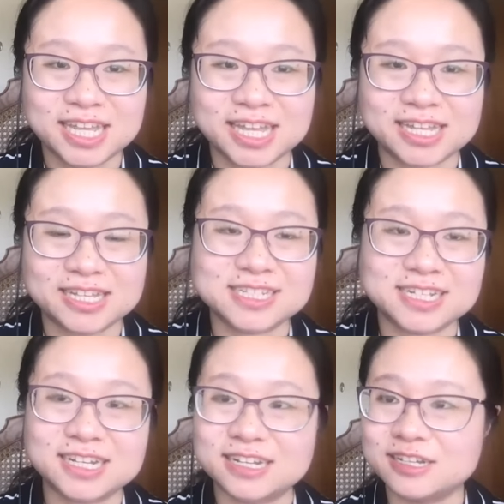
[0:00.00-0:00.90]
And
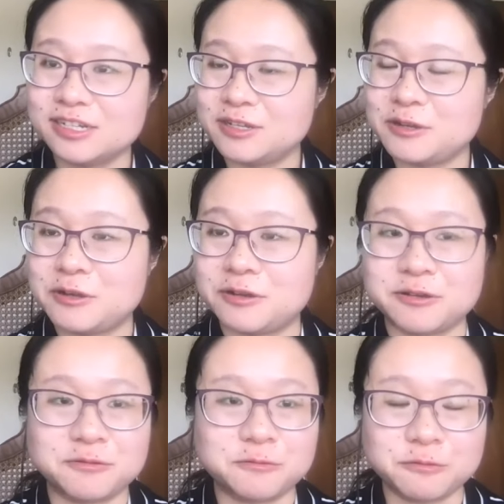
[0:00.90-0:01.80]

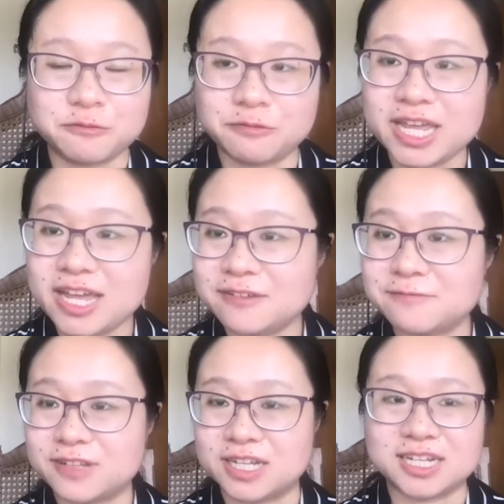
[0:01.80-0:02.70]
we have
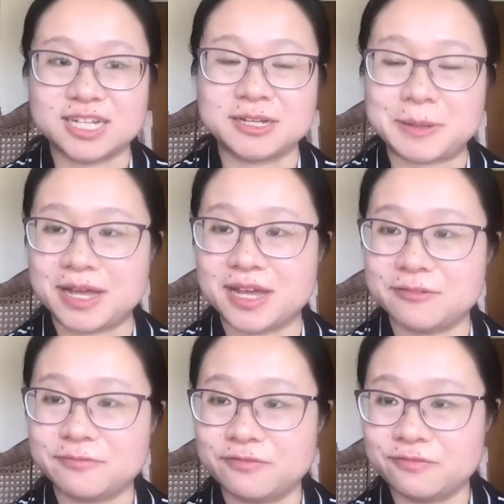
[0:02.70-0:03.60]

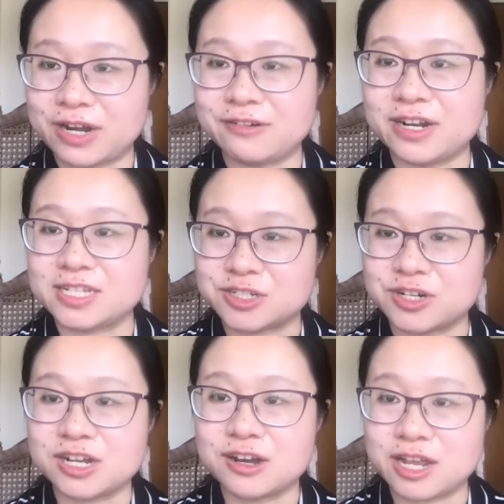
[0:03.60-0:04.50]
a very
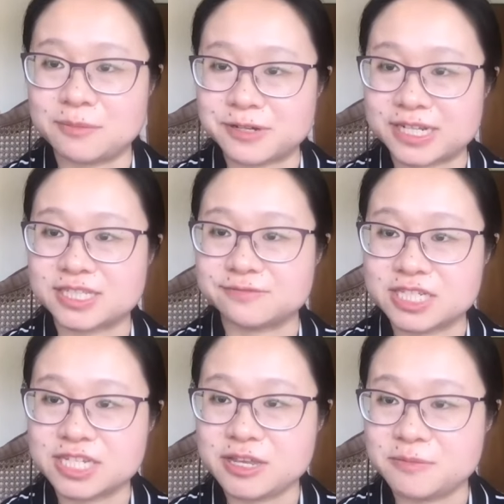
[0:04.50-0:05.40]
strong collaborative
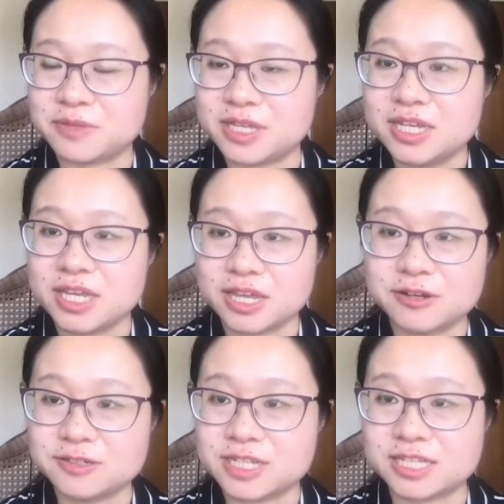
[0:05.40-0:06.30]
team,
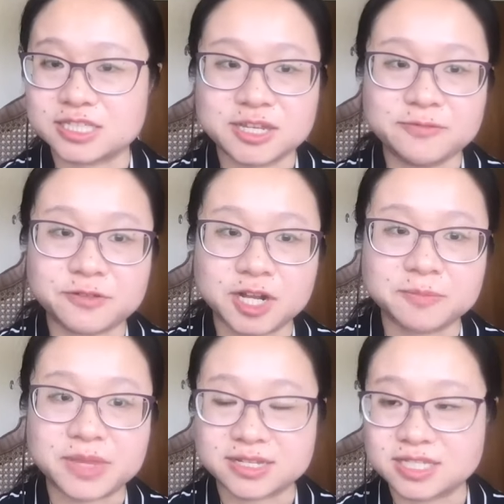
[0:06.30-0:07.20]
including the team
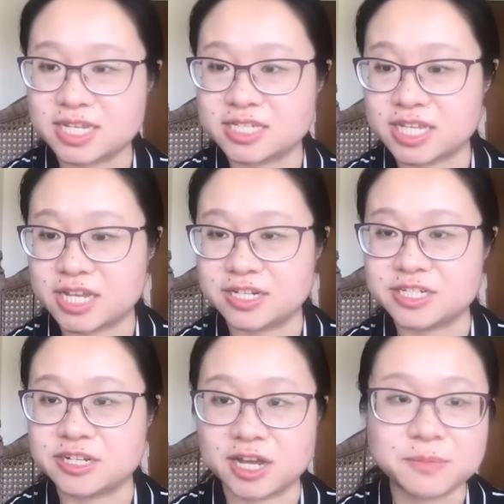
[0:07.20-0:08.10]
from NCSA
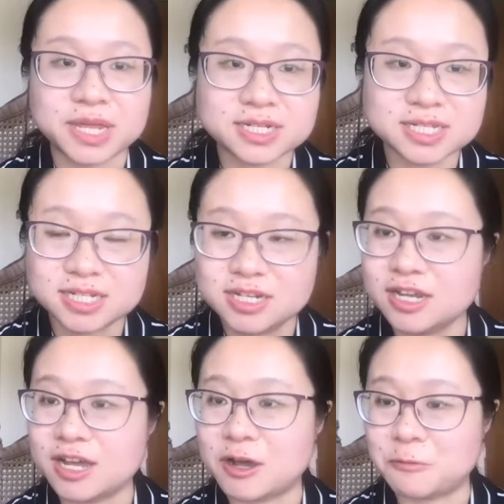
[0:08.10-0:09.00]
Genomics,
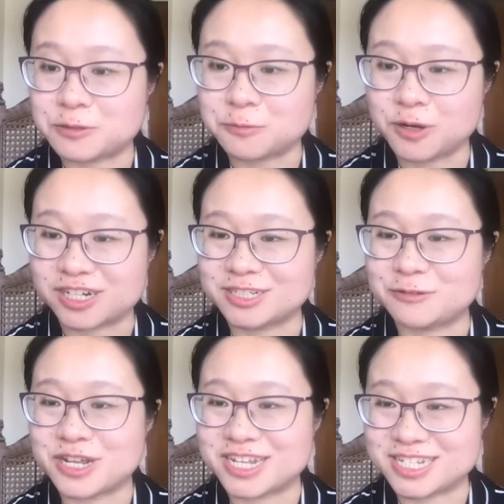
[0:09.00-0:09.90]
which worked
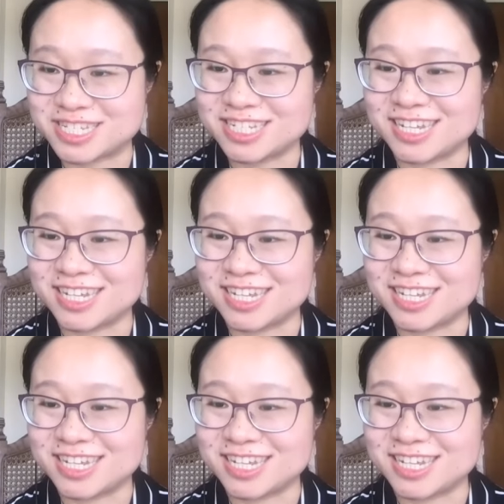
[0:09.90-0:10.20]
with